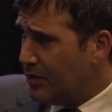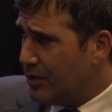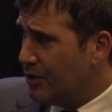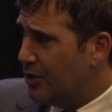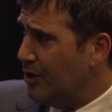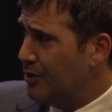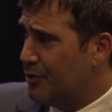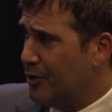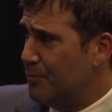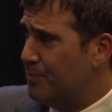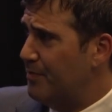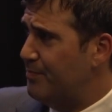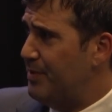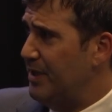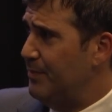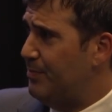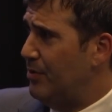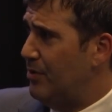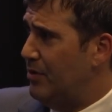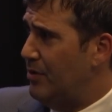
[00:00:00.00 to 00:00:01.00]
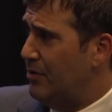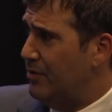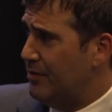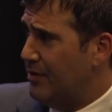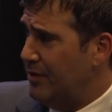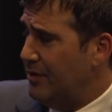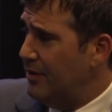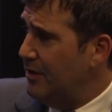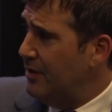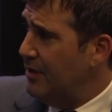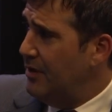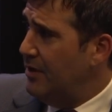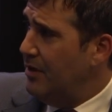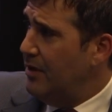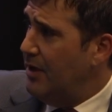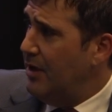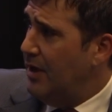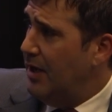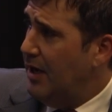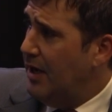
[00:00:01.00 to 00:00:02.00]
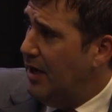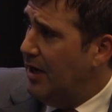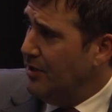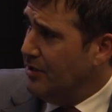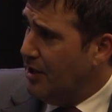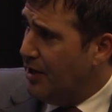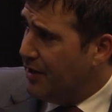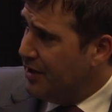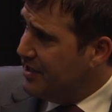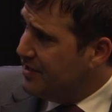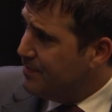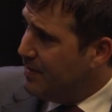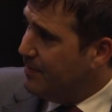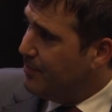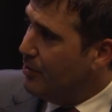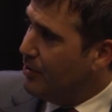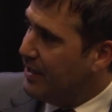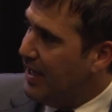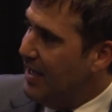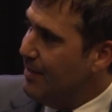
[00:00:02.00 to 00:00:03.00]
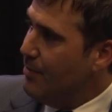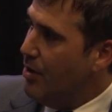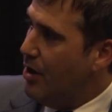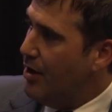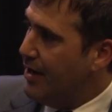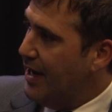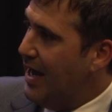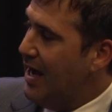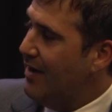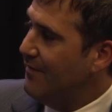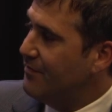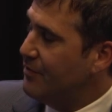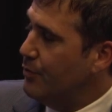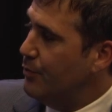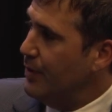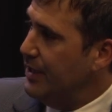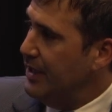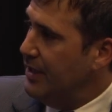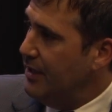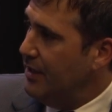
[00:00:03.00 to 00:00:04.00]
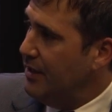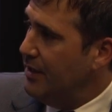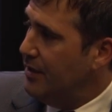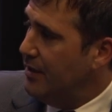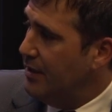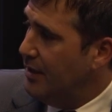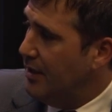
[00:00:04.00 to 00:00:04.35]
Good group of people. A lot of these people came on after we